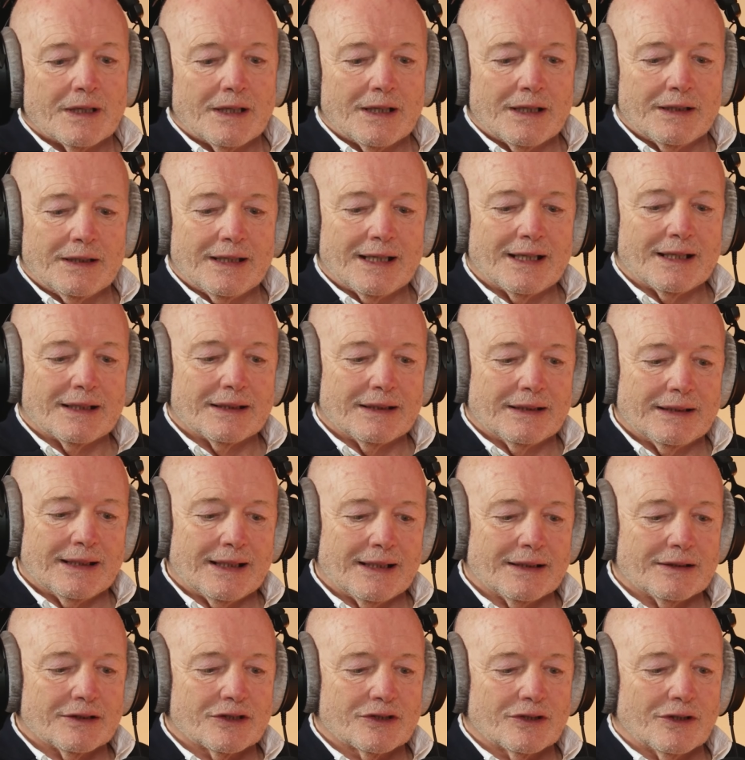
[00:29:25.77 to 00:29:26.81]
And
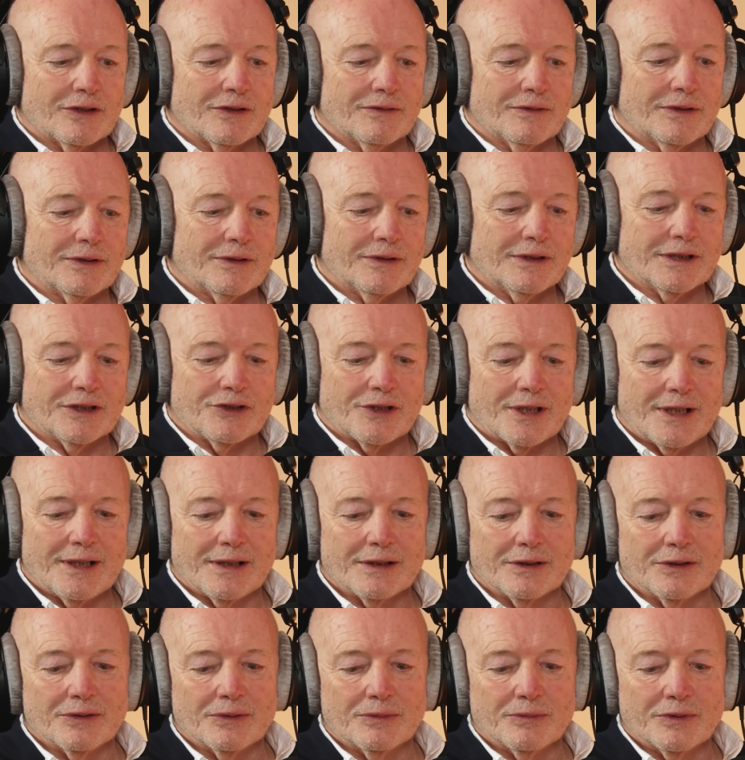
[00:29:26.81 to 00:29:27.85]
that sort of holy
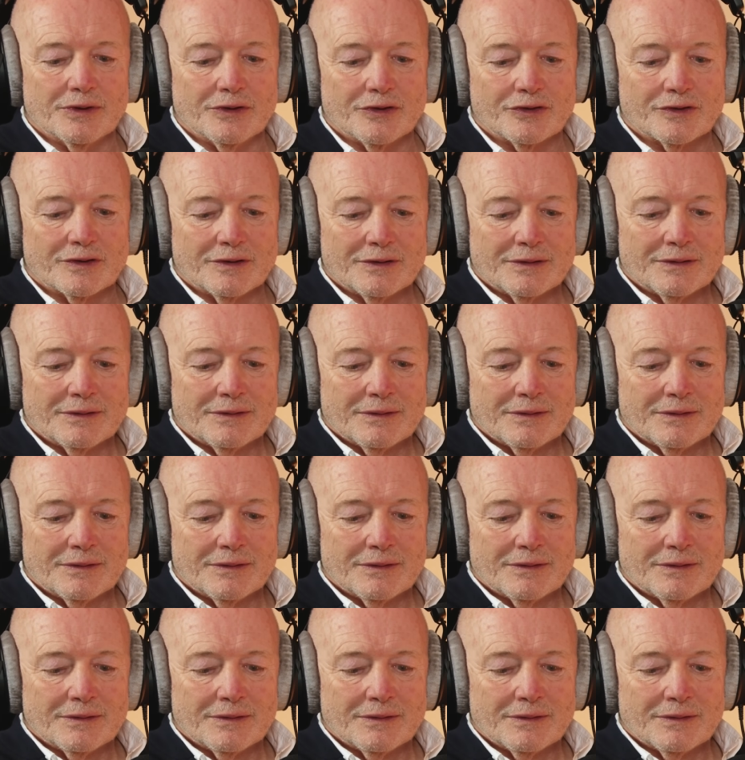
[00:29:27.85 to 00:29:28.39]
triangle was